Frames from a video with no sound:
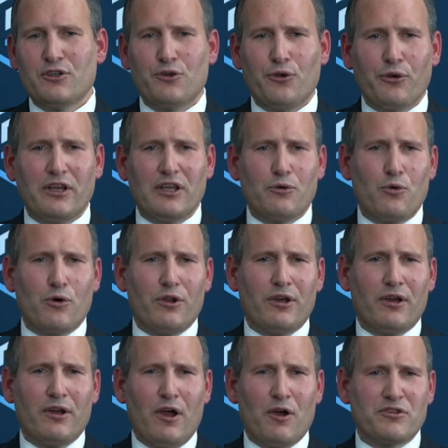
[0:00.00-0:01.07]
During the quarter,
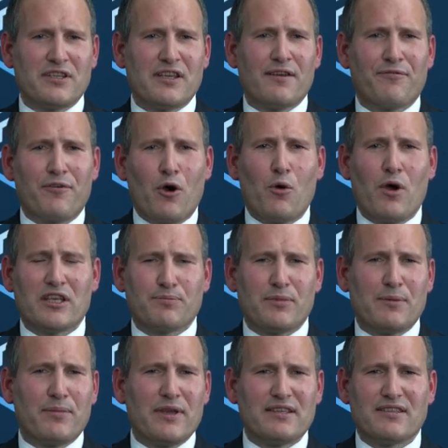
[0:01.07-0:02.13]
our CFO has
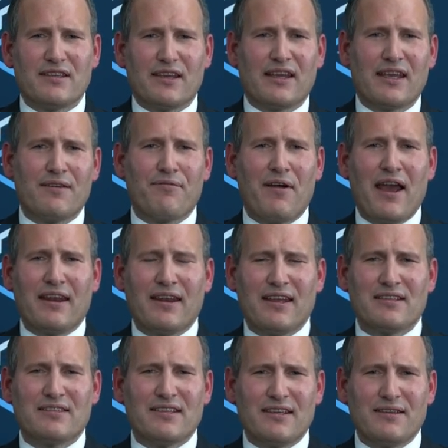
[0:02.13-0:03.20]
been busy
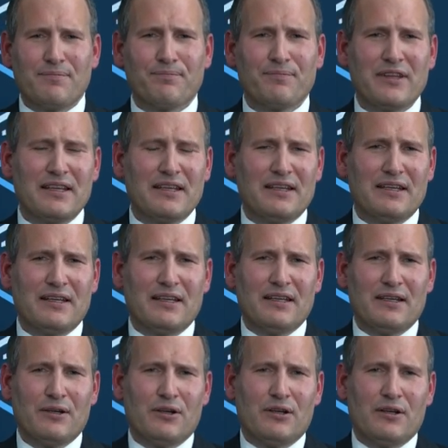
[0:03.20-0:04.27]
refinancing
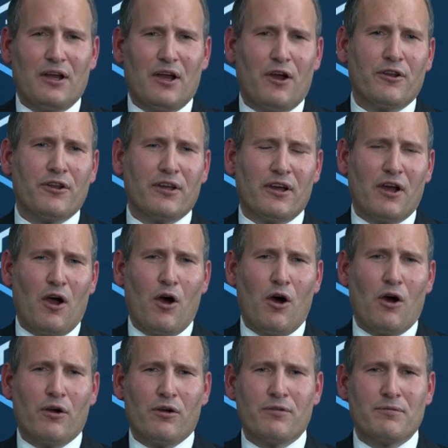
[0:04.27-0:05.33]
under
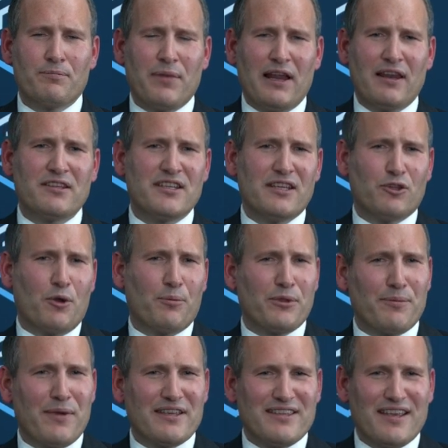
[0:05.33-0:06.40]
our balance sheet
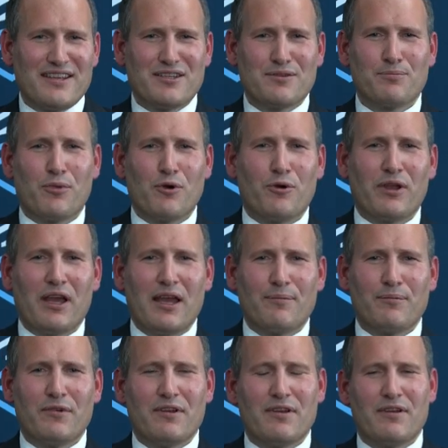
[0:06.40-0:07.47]
optimization
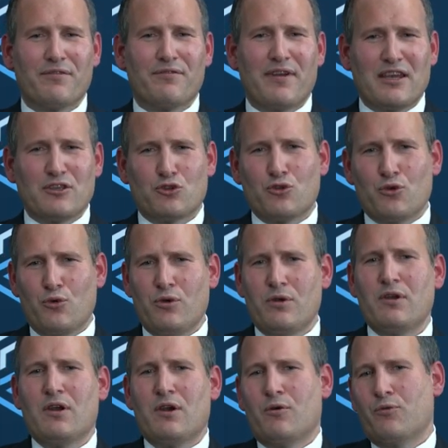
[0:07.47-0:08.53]
program, phase two.
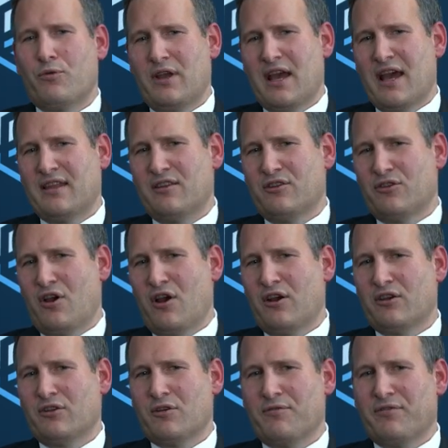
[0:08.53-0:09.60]
We had a
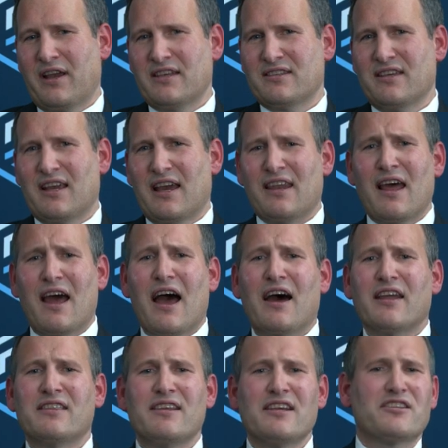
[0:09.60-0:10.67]
target of raising an
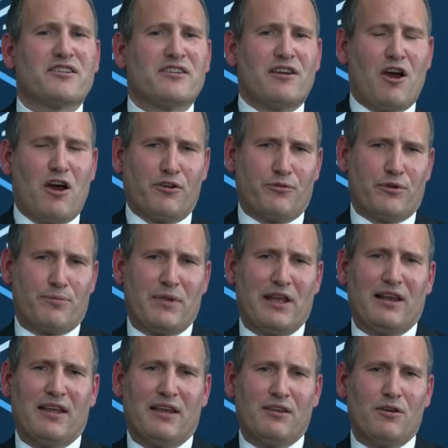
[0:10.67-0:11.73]
additional 100
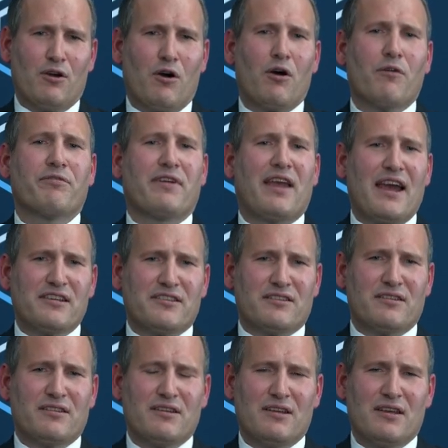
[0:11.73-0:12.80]
million of
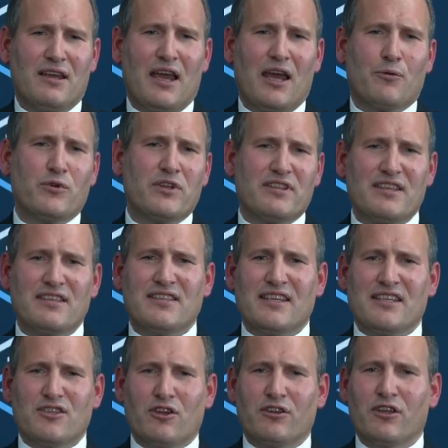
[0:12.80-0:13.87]
cash, and with this
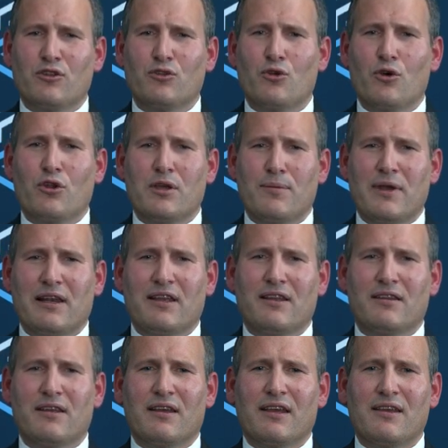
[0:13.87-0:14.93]
630
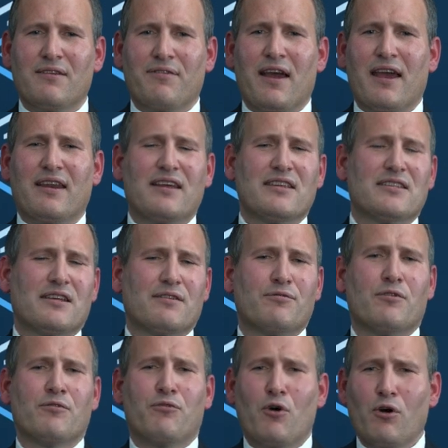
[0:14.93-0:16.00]
million refinancing
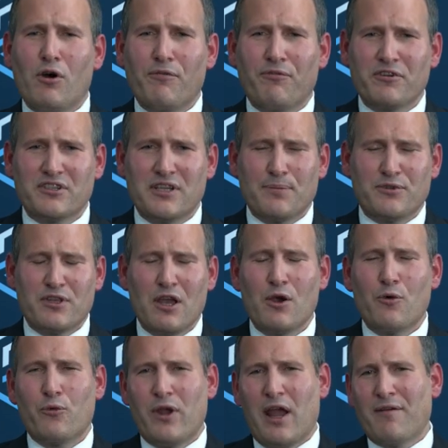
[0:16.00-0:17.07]
for four of our ships,
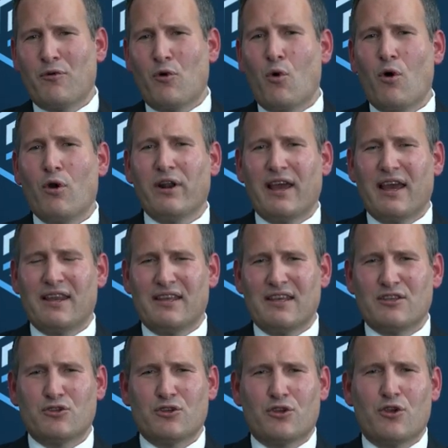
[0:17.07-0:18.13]
we have
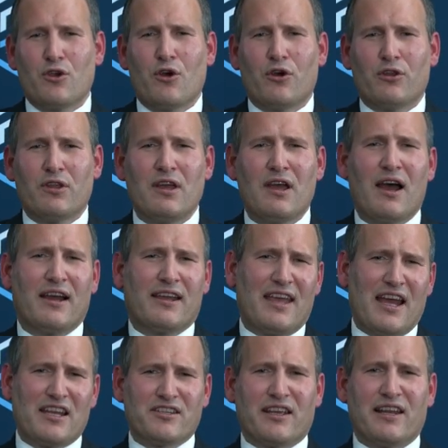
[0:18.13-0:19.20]
already secured a
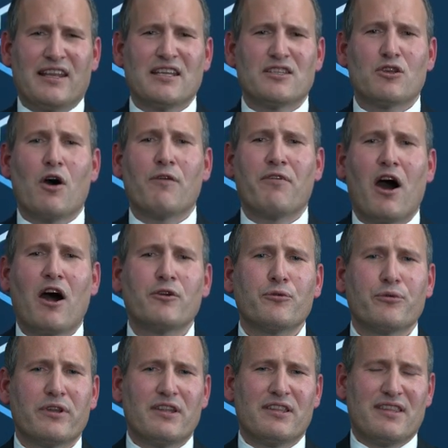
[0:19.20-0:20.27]
cash release of
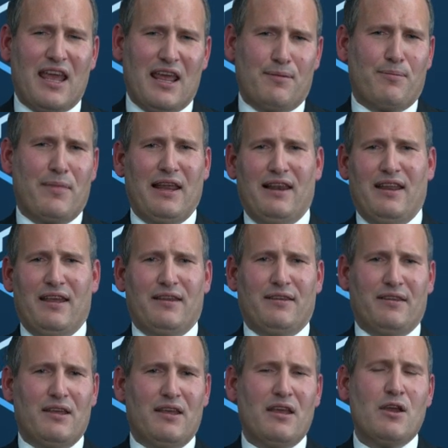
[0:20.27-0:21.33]
110 million.